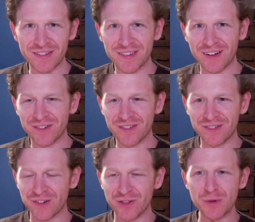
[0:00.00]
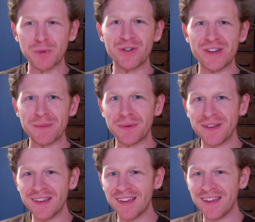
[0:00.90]
that are, are super cheap.
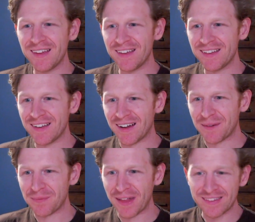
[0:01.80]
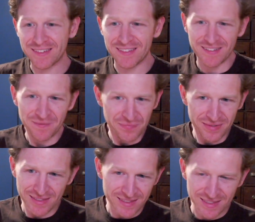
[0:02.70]
Um, that's
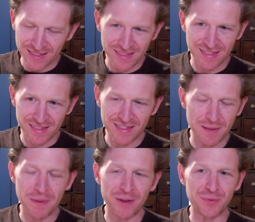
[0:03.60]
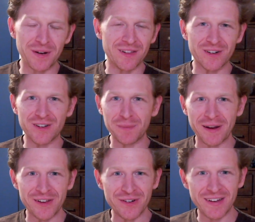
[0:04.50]
the best way to learn is
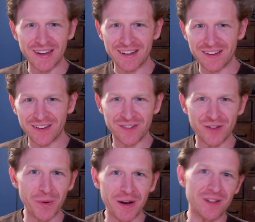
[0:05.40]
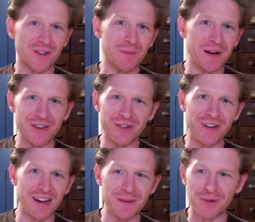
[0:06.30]
by doing, and there's no way to learn by
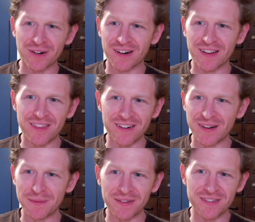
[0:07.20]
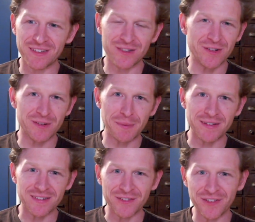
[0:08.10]
doing anymore on Ethereum. It's just too
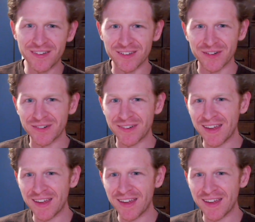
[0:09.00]
expensive. So,